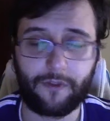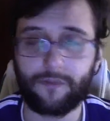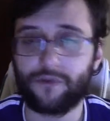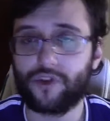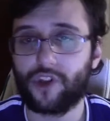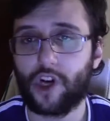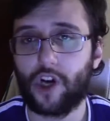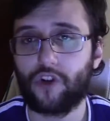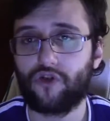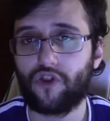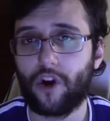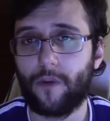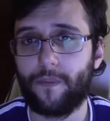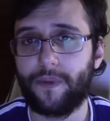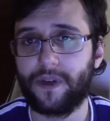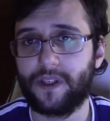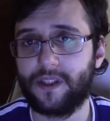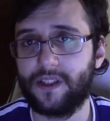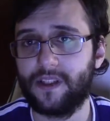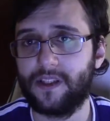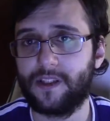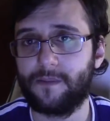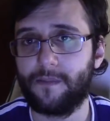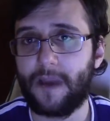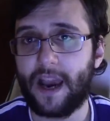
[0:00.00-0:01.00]
Star Tropics
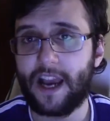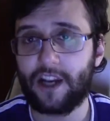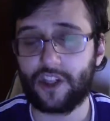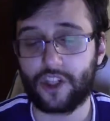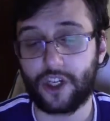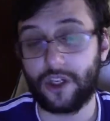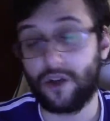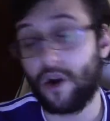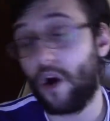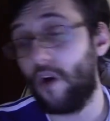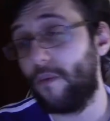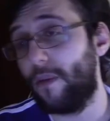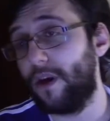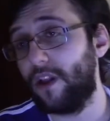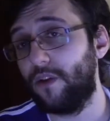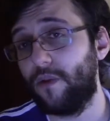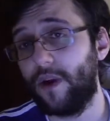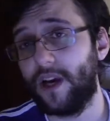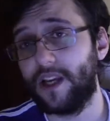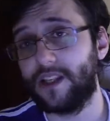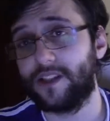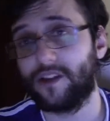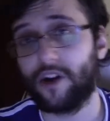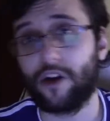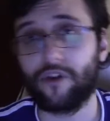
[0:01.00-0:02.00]
in Smash, and oh, by the
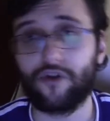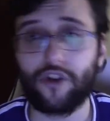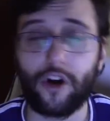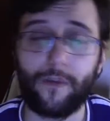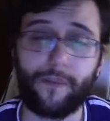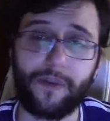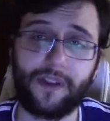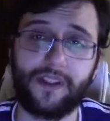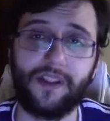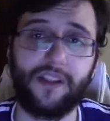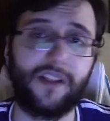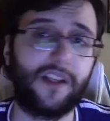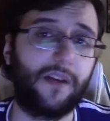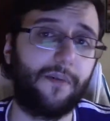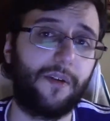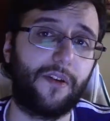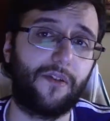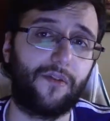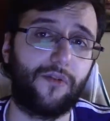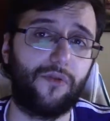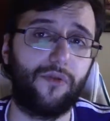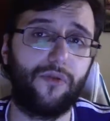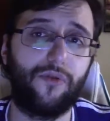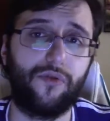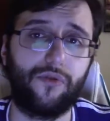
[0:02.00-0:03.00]
way, Star Tropics is coming
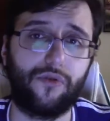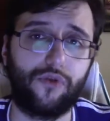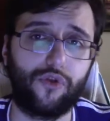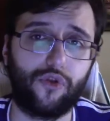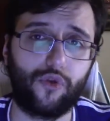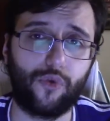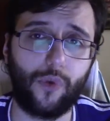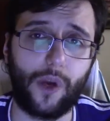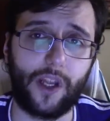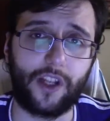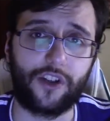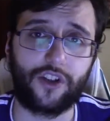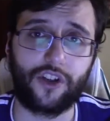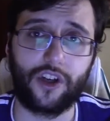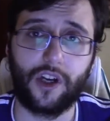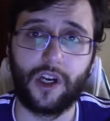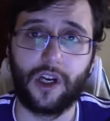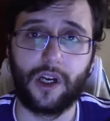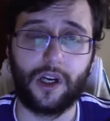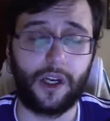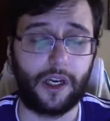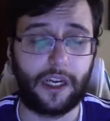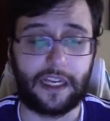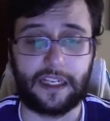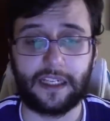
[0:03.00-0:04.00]
to Switch
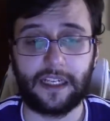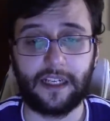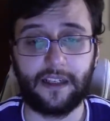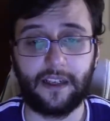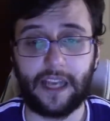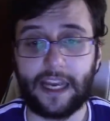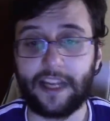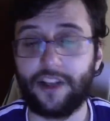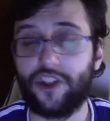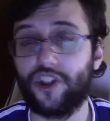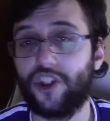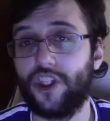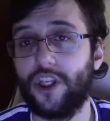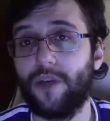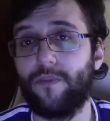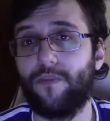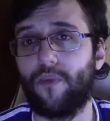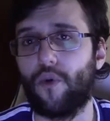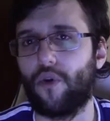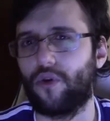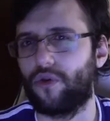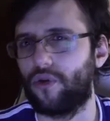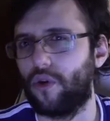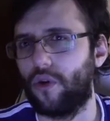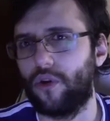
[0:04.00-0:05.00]
in an HD
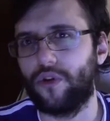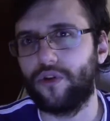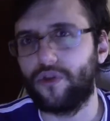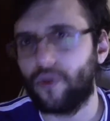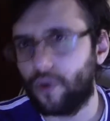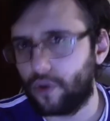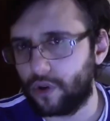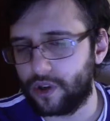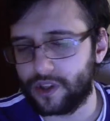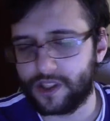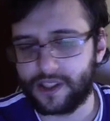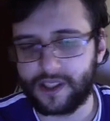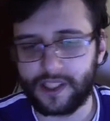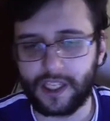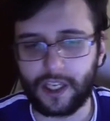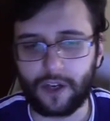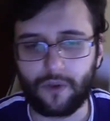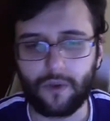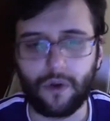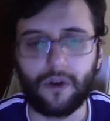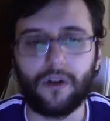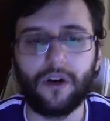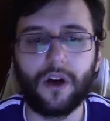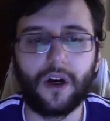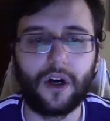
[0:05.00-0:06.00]
port or a
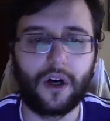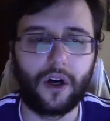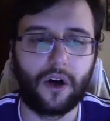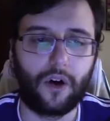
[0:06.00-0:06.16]
sequel,